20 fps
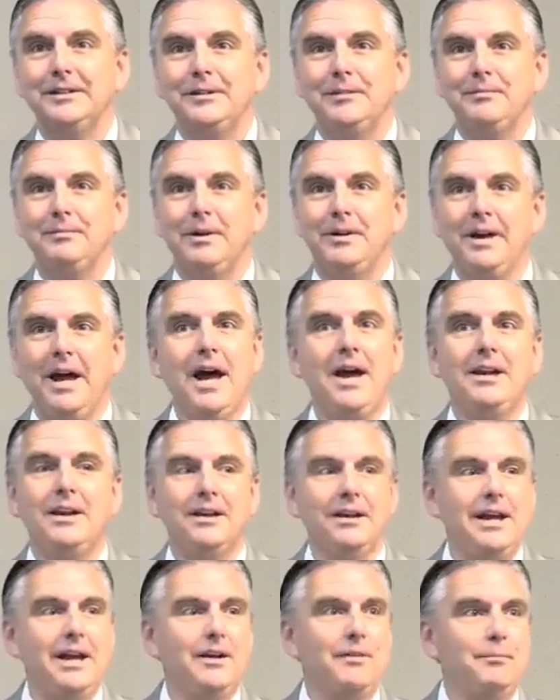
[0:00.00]
But now you
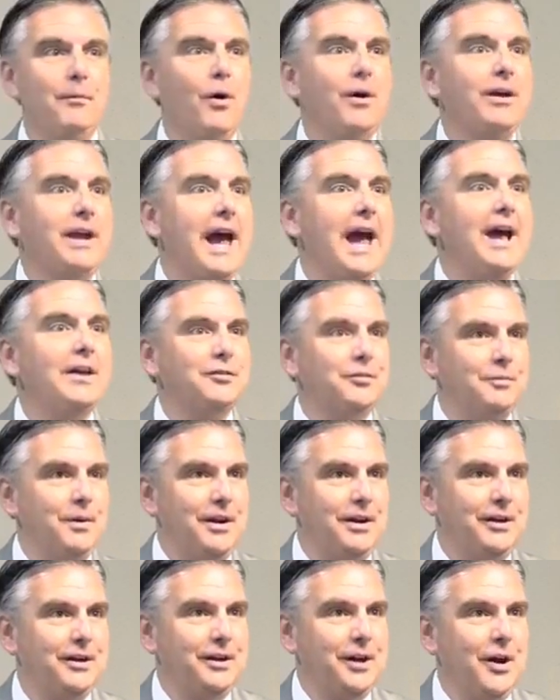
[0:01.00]
need more gas
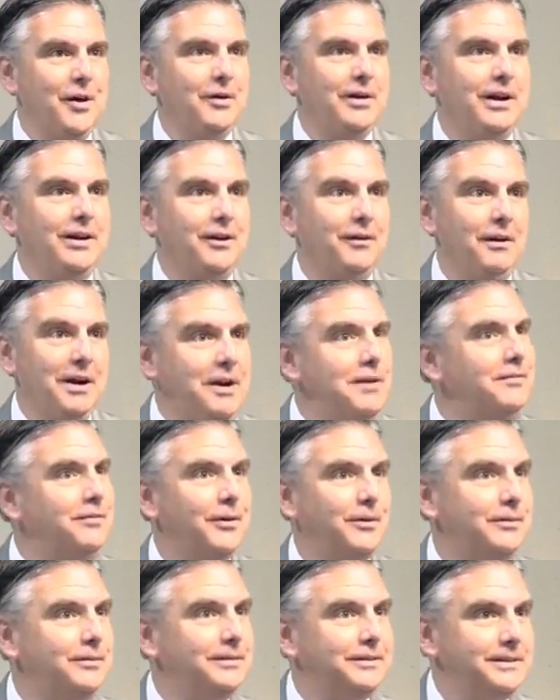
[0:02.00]
money to go to
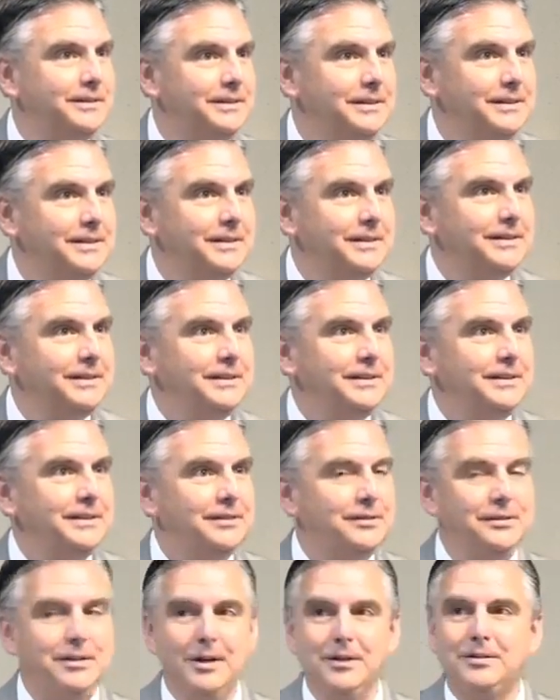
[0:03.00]
Greenville.
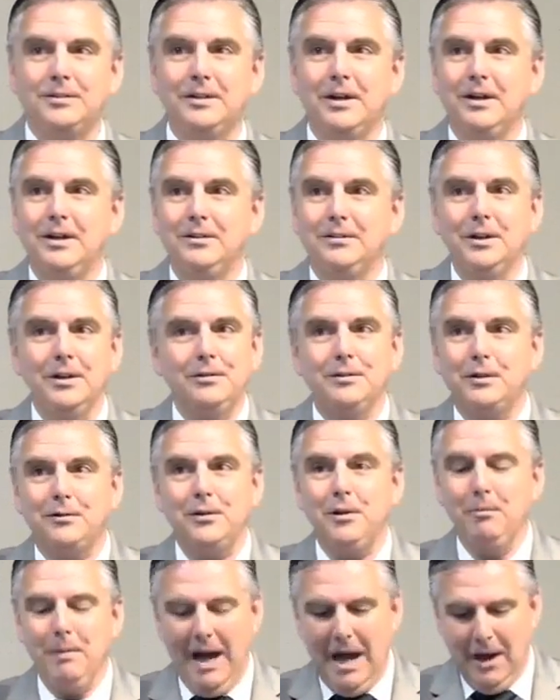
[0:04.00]
It's just a, just a
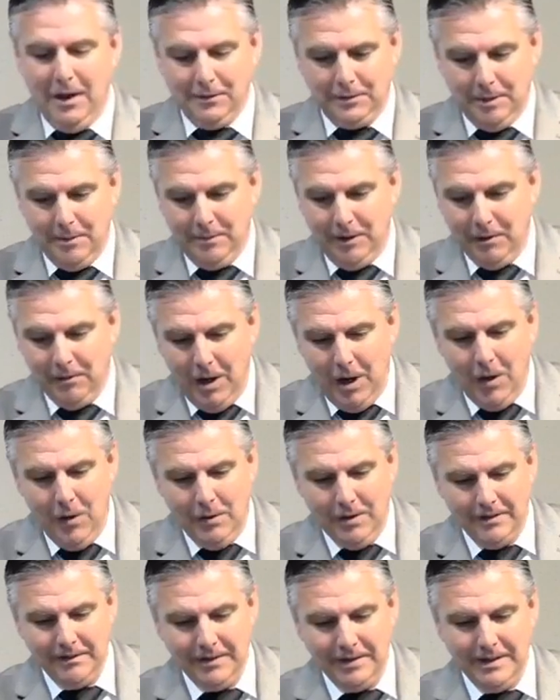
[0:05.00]
few miles up the
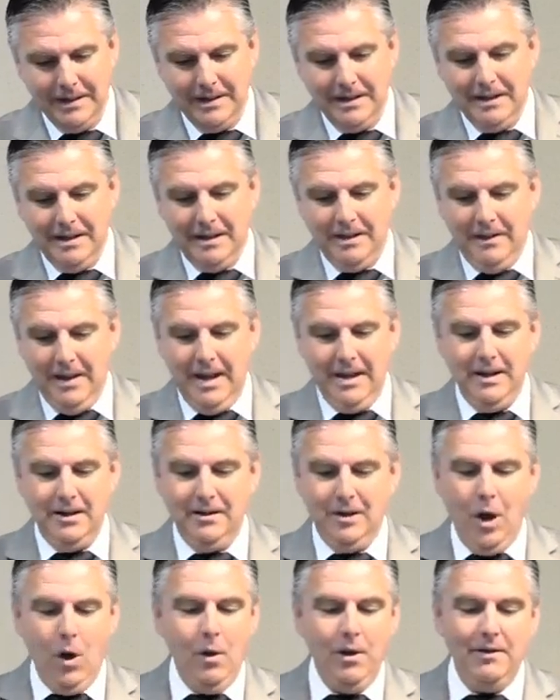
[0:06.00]
road. That
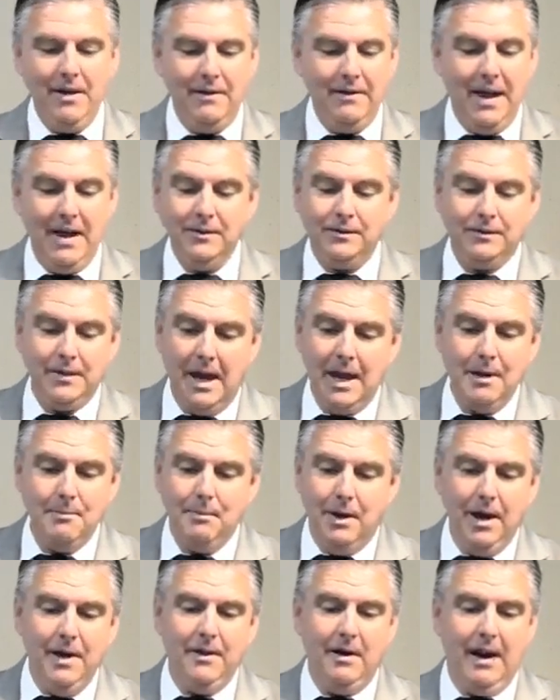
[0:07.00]
knowing that that same
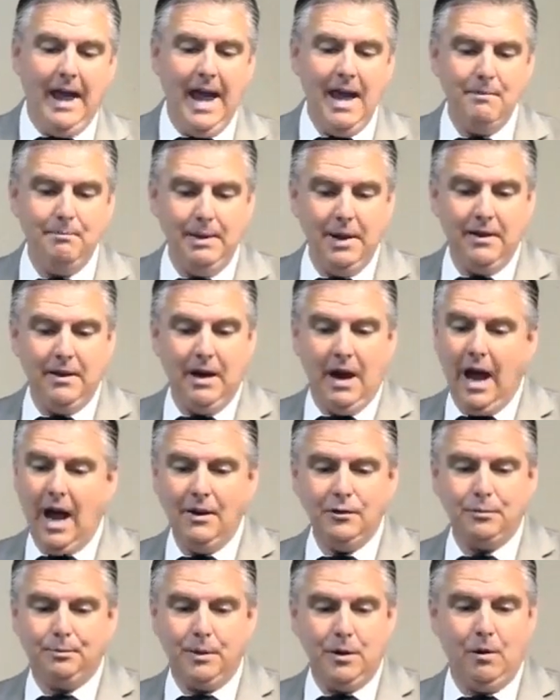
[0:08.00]
mother hadn't been in the
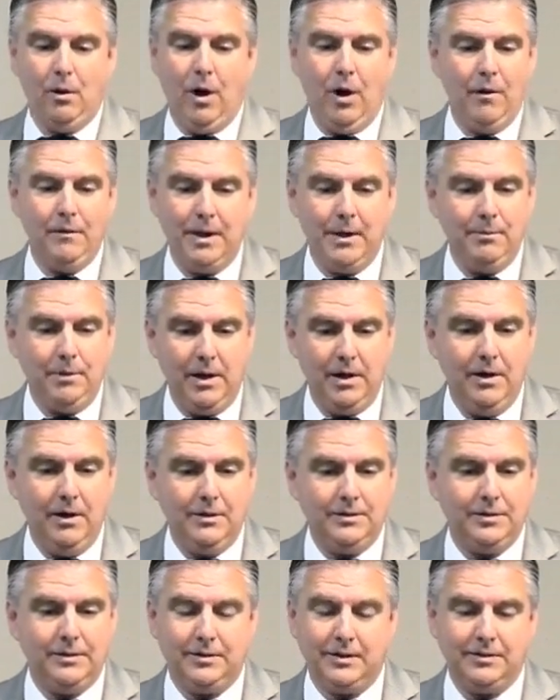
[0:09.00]
hospital all them
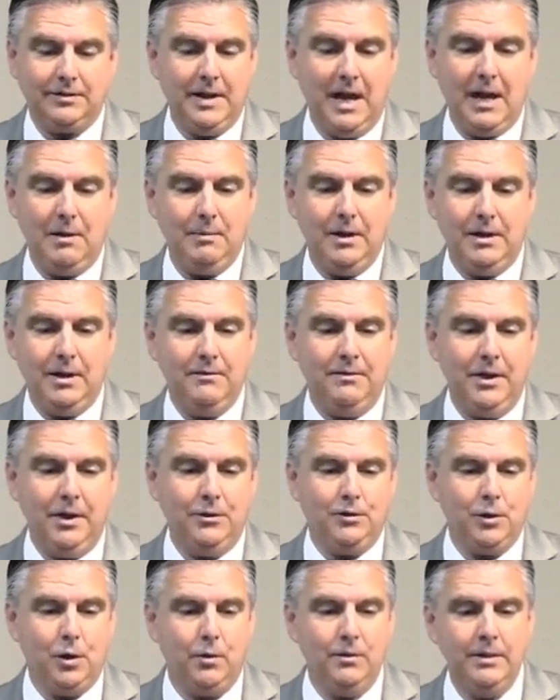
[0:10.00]
years, it's the same
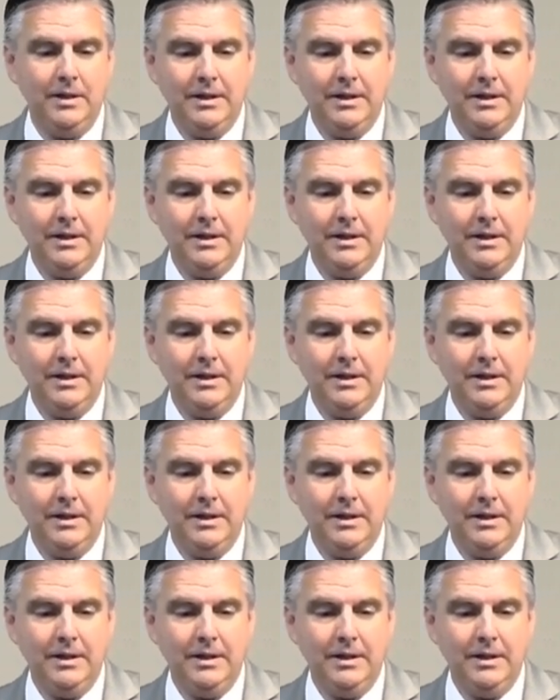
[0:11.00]
individual